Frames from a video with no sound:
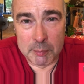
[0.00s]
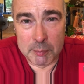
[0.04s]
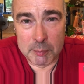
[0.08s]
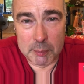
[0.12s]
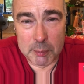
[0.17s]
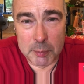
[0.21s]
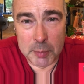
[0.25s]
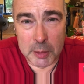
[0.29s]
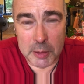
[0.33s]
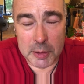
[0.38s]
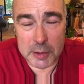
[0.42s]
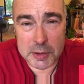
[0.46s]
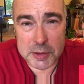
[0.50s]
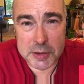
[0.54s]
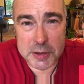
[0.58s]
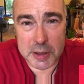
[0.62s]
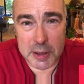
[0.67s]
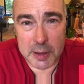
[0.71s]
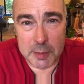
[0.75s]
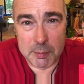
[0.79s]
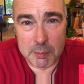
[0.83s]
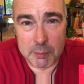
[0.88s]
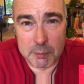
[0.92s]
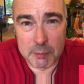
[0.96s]
But
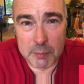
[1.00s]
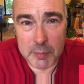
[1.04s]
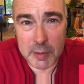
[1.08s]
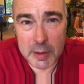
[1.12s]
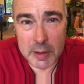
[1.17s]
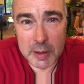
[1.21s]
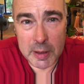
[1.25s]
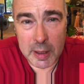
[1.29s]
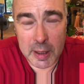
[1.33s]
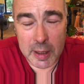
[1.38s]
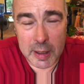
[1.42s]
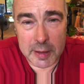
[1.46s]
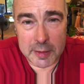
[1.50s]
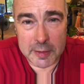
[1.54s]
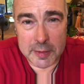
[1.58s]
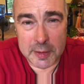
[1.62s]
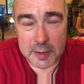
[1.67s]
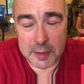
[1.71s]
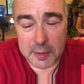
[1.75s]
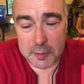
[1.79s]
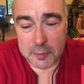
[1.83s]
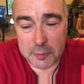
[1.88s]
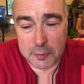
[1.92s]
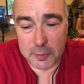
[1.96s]
I
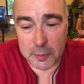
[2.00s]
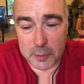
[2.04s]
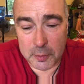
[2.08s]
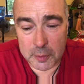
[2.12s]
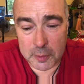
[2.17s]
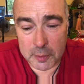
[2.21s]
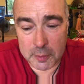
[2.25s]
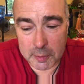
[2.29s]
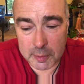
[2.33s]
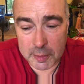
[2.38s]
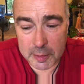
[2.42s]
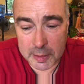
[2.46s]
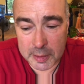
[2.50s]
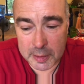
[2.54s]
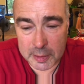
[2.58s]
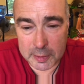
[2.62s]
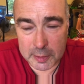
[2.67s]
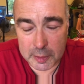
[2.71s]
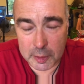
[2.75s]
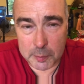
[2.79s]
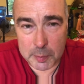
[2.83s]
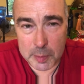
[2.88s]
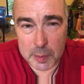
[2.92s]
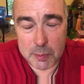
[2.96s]
think for a
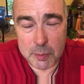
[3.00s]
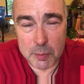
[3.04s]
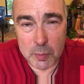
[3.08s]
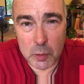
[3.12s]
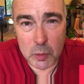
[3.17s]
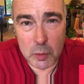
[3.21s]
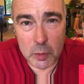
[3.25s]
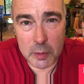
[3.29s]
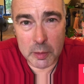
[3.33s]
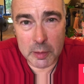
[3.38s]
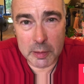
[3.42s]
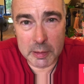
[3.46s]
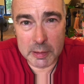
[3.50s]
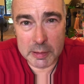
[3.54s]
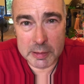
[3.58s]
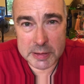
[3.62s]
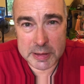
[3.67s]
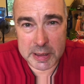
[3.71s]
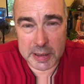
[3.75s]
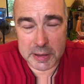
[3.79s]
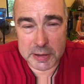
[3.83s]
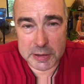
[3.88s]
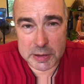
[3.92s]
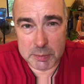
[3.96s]
little bit more,
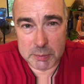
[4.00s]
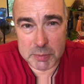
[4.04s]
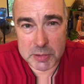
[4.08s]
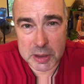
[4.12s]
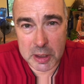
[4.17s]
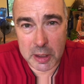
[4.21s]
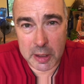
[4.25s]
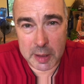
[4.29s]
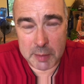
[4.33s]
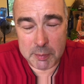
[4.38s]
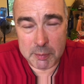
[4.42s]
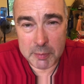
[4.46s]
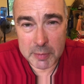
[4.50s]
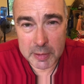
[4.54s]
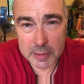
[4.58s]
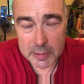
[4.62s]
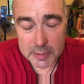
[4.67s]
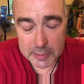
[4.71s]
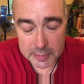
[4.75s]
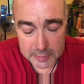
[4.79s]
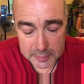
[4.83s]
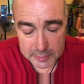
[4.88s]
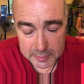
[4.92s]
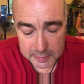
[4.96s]
take some time,
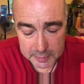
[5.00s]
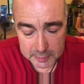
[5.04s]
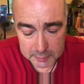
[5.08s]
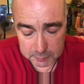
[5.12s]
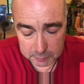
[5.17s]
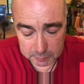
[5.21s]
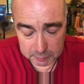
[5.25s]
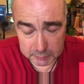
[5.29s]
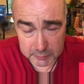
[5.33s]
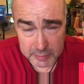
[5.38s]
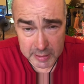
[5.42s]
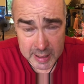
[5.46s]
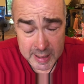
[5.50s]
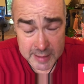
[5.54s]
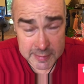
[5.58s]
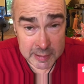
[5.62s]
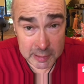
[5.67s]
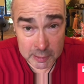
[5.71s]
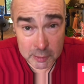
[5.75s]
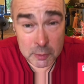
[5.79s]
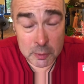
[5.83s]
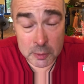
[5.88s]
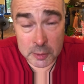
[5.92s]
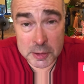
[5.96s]
and a
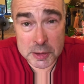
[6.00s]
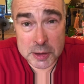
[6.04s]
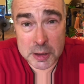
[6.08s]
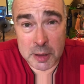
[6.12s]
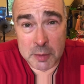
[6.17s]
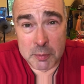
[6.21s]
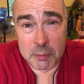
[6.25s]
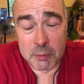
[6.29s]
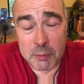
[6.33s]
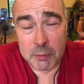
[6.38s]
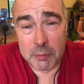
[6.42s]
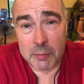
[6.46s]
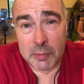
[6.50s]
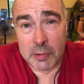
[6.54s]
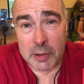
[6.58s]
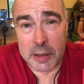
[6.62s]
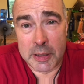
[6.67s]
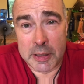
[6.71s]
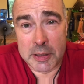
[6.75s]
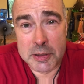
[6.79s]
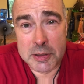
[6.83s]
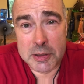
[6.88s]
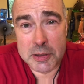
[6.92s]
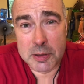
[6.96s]
longer term
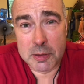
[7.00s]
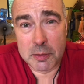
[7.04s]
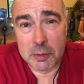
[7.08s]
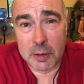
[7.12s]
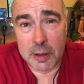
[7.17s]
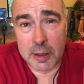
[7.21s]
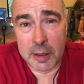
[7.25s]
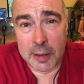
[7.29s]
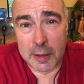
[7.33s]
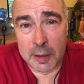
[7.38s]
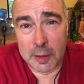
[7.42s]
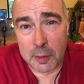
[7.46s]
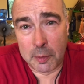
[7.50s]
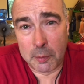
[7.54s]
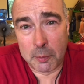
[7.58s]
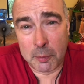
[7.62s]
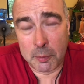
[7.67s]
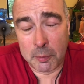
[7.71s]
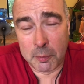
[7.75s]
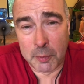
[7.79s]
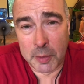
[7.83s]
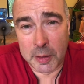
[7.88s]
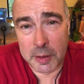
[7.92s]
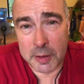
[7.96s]
lease,
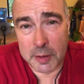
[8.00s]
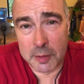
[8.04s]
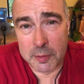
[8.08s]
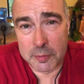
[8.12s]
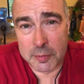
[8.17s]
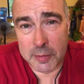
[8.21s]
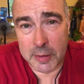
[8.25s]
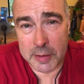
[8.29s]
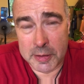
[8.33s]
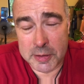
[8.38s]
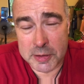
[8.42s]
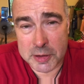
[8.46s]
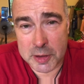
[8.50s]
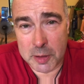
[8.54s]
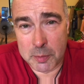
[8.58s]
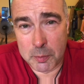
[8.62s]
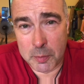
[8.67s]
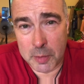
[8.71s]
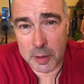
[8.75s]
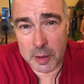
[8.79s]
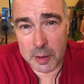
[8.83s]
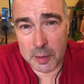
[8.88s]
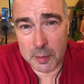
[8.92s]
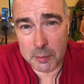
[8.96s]
we can find
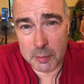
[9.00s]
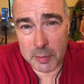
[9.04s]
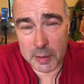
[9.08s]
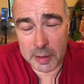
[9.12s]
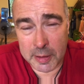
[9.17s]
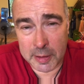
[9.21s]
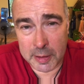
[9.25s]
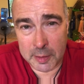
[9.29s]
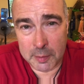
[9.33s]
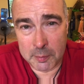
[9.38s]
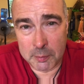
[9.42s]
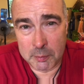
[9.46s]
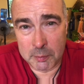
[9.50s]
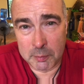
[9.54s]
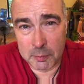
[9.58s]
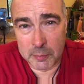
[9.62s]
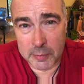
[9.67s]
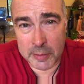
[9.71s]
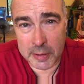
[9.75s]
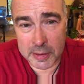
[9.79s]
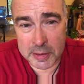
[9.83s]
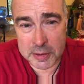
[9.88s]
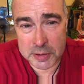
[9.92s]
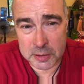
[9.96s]
somewhere
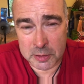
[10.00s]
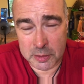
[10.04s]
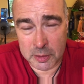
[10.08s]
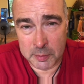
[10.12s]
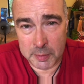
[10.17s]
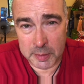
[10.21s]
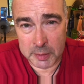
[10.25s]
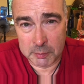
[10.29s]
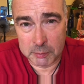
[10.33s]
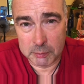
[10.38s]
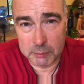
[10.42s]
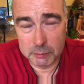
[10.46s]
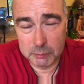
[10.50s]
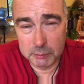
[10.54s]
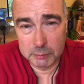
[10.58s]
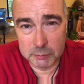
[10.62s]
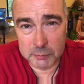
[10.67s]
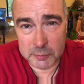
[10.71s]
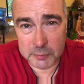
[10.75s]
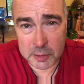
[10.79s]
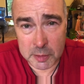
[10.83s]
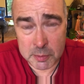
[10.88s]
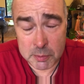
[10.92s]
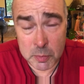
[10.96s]
that is going to be
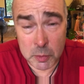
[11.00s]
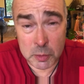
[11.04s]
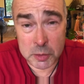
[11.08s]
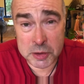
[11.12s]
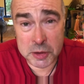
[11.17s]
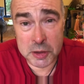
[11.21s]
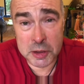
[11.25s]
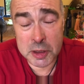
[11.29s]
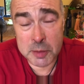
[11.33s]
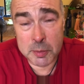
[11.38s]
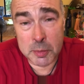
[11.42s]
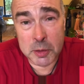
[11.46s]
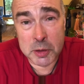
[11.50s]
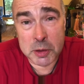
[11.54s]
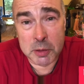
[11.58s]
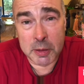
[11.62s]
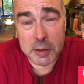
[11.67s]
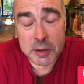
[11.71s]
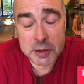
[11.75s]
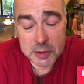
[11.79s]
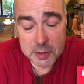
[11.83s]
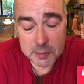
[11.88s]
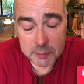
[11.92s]
more suitable to us.